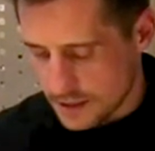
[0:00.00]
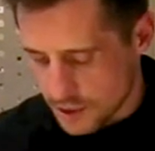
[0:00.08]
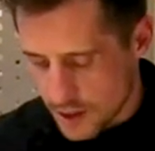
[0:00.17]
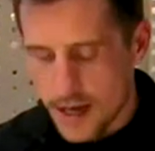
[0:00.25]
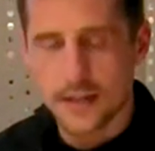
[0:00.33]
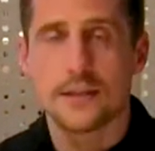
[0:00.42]

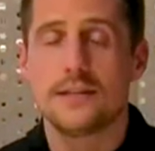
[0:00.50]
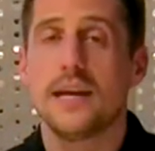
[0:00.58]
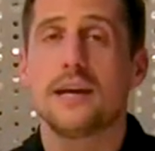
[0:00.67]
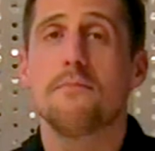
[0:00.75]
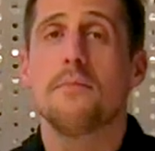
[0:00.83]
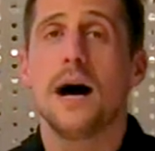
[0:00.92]
trying to
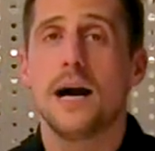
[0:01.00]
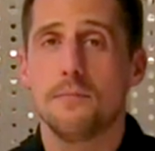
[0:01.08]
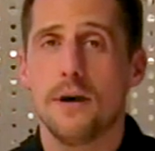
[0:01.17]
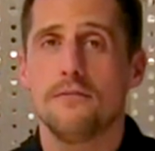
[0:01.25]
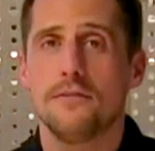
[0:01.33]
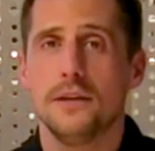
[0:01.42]
take my
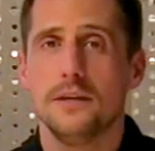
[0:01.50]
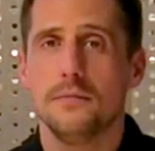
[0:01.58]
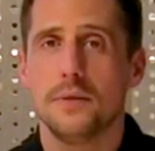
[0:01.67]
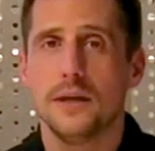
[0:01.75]
muffin,